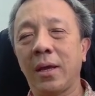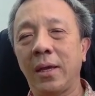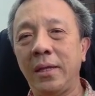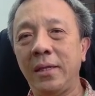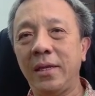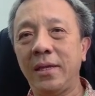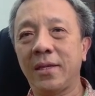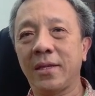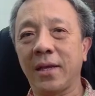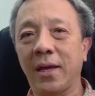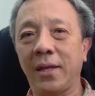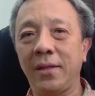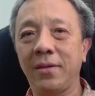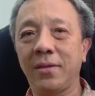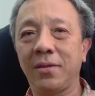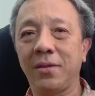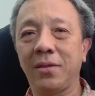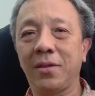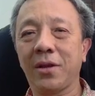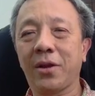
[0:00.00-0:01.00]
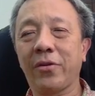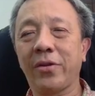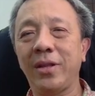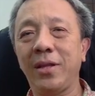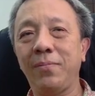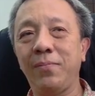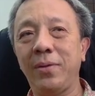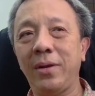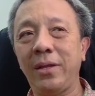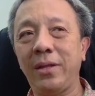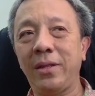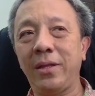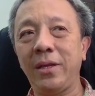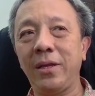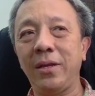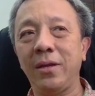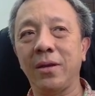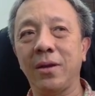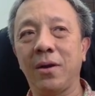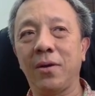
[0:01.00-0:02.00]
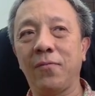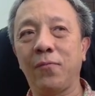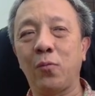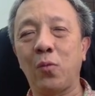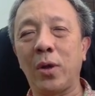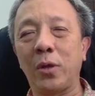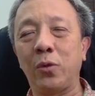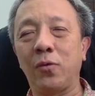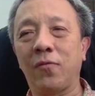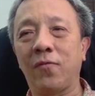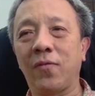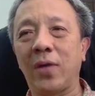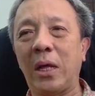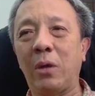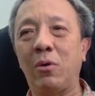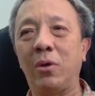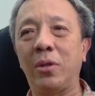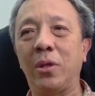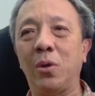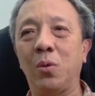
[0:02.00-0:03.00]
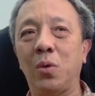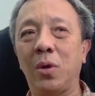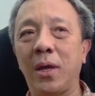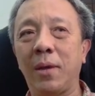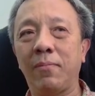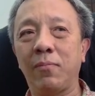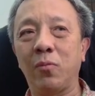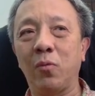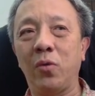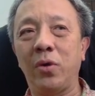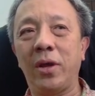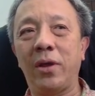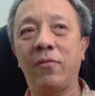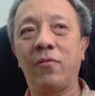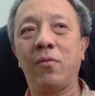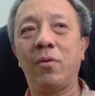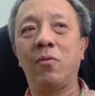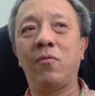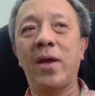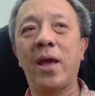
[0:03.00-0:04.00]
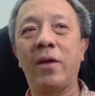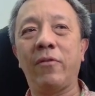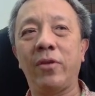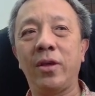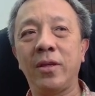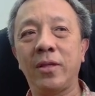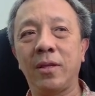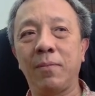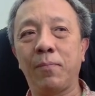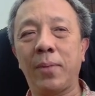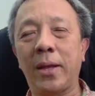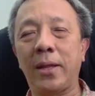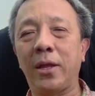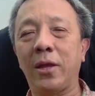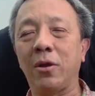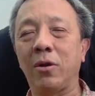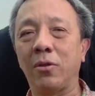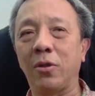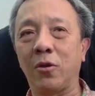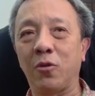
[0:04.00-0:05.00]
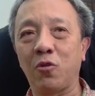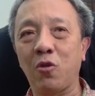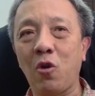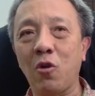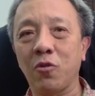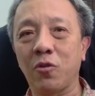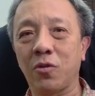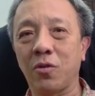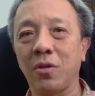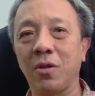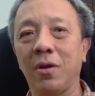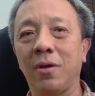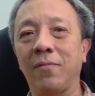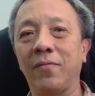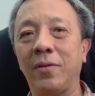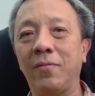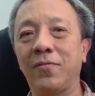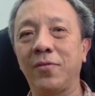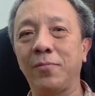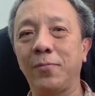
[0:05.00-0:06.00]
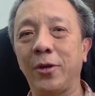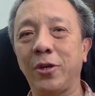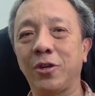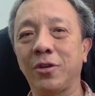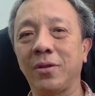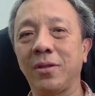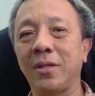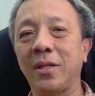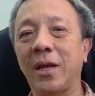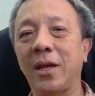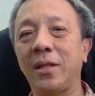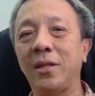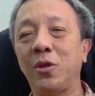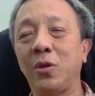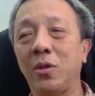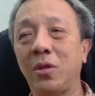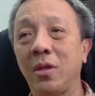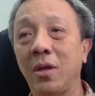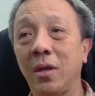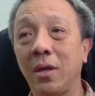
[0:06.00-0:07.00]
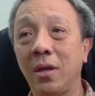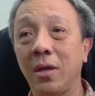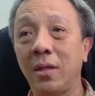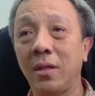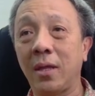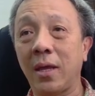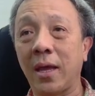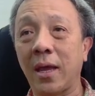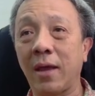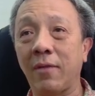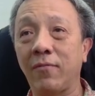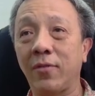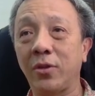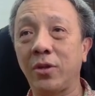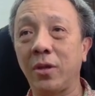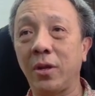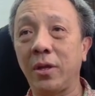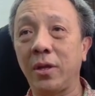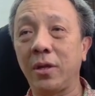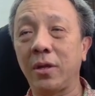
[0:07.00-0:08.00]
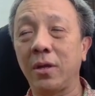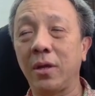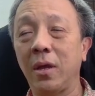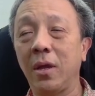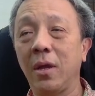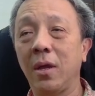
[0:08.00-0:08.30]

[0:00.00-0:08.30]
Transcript: In this sense, the credibility of what you found on the web varies depending on the source of information that they have actually